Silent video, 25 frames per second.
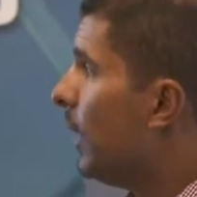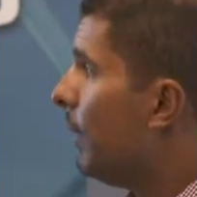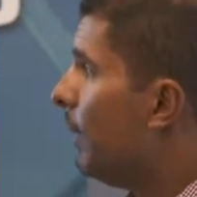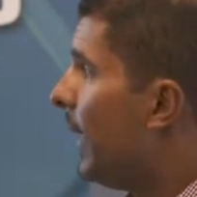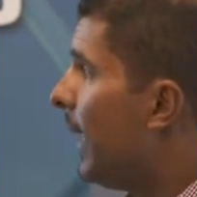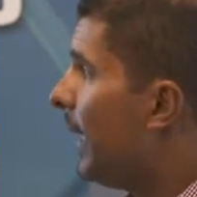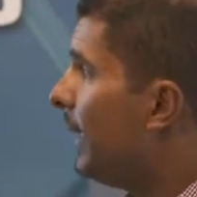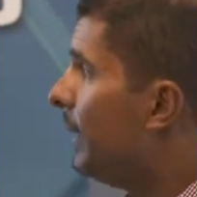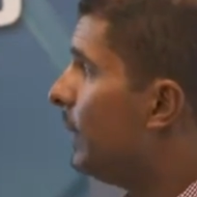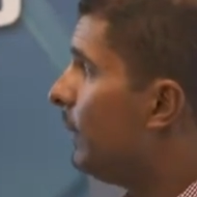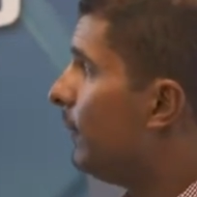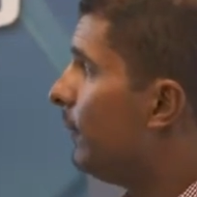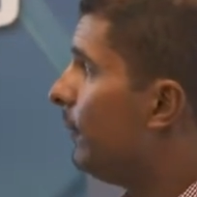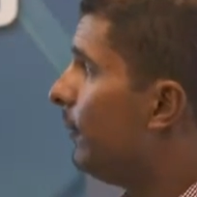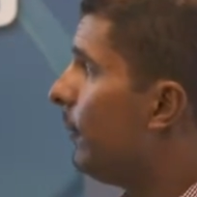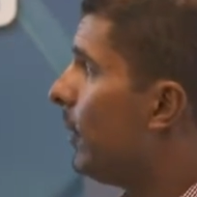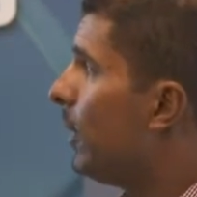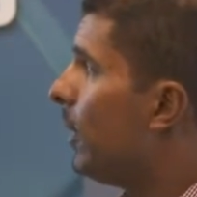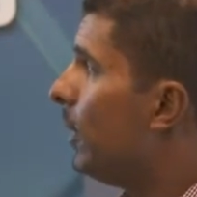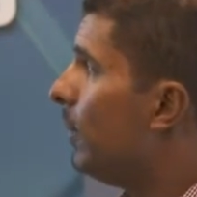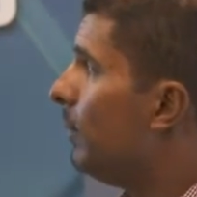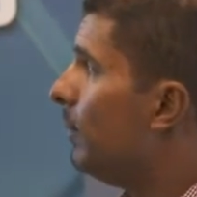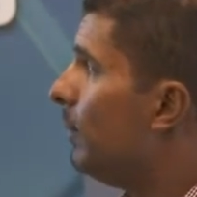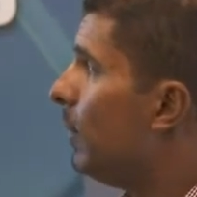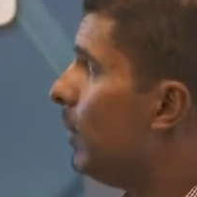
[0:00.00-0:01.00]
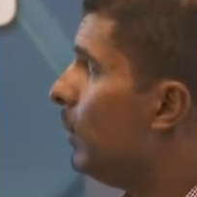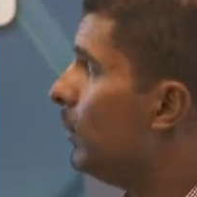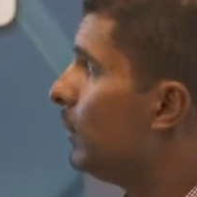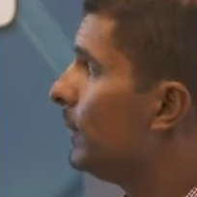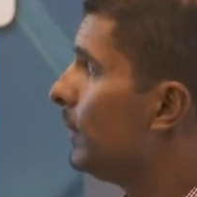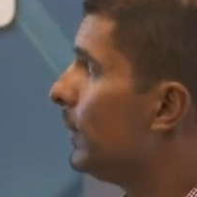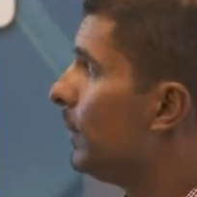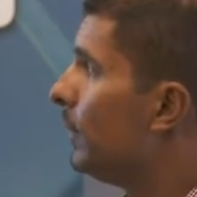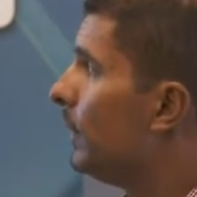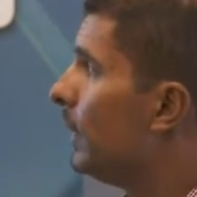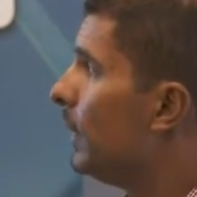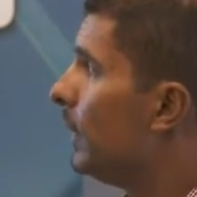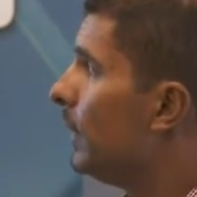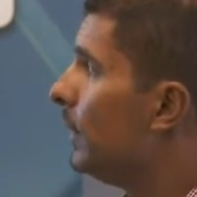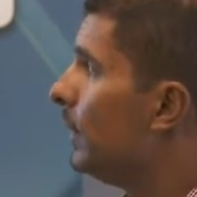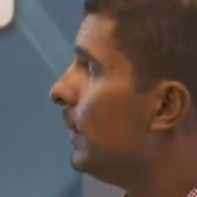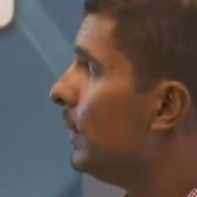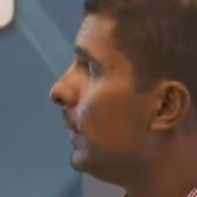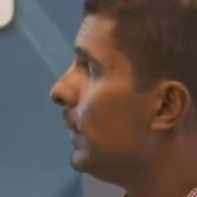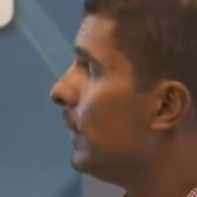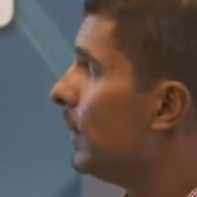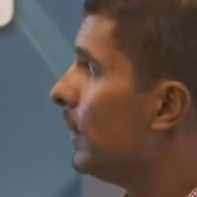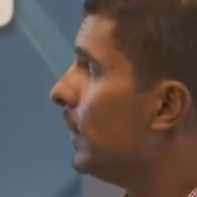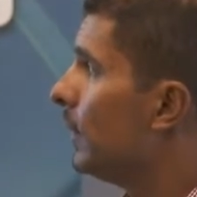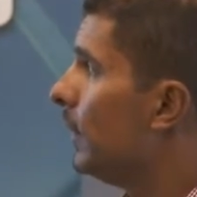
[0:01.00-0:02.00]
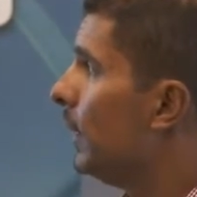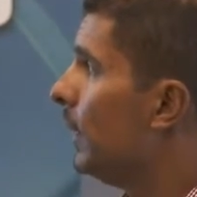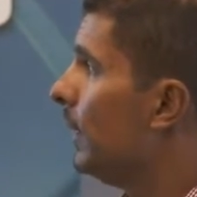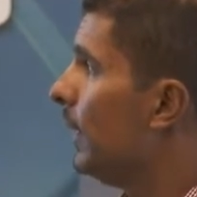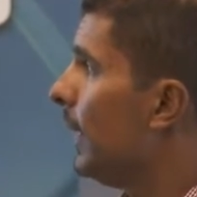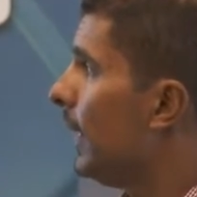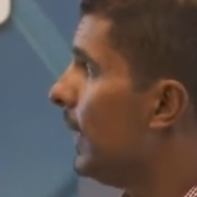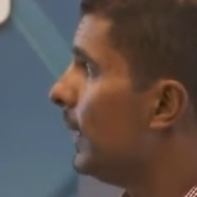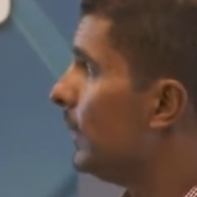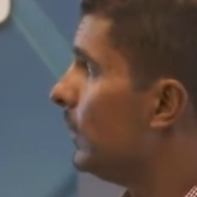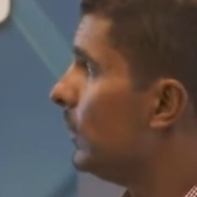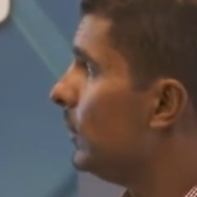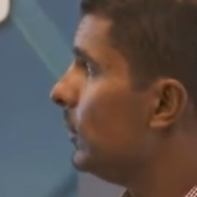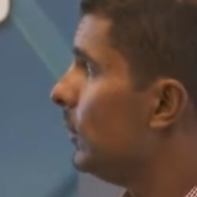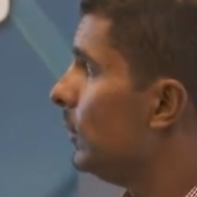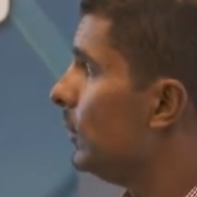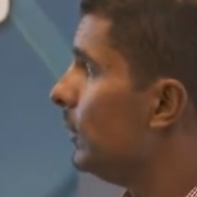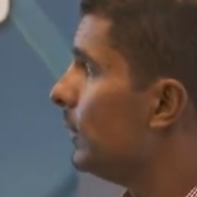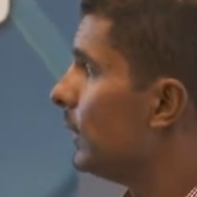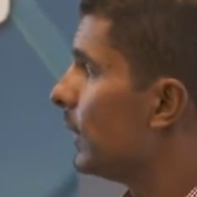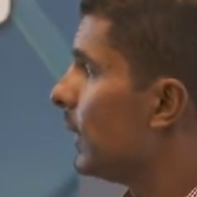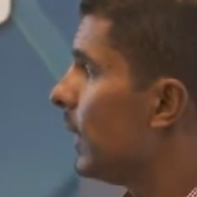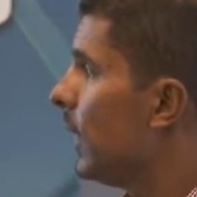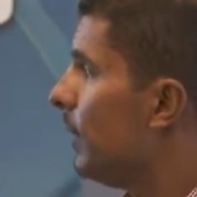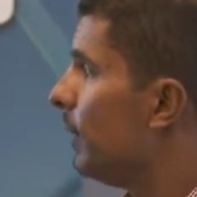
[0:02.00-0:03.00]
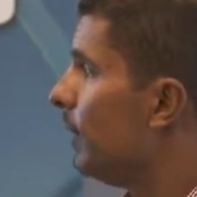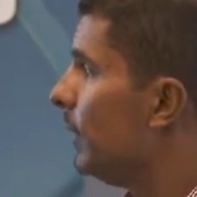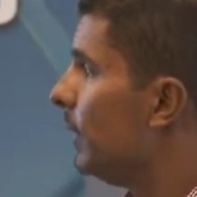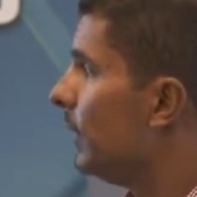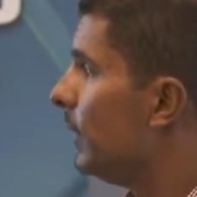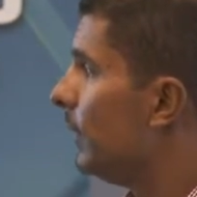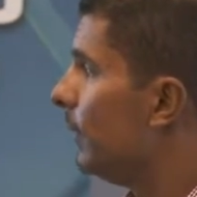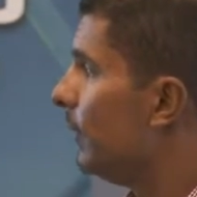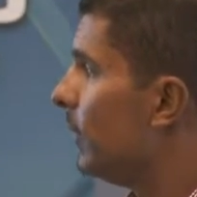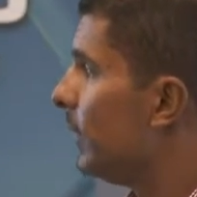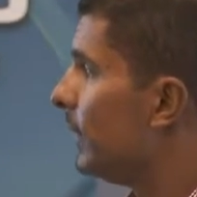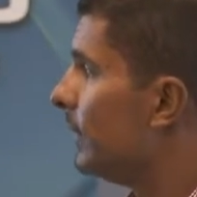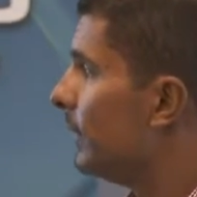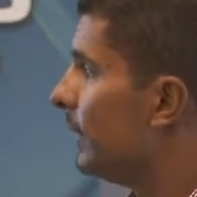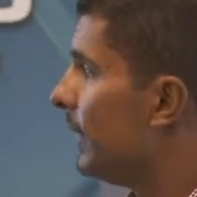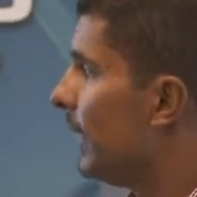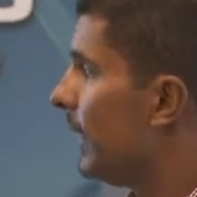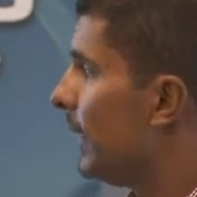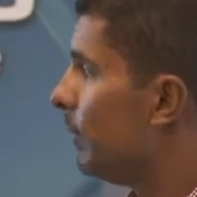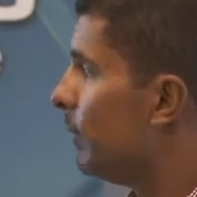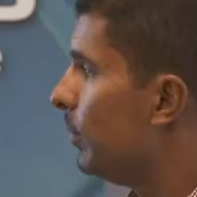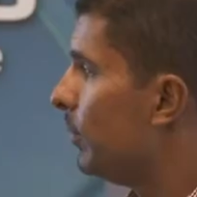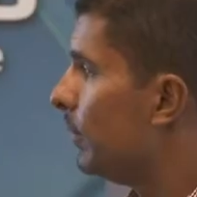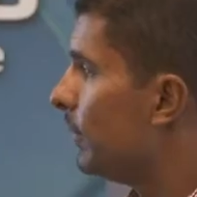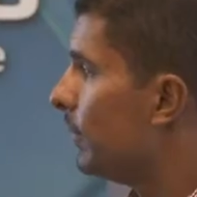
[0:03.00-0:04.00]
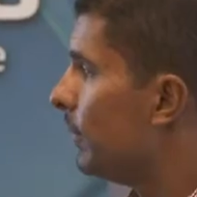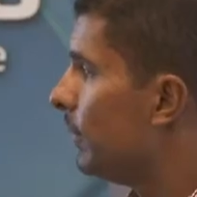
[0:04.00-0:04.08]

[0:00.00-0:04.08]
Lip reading: by default, most of these, and I use a couple of different examples.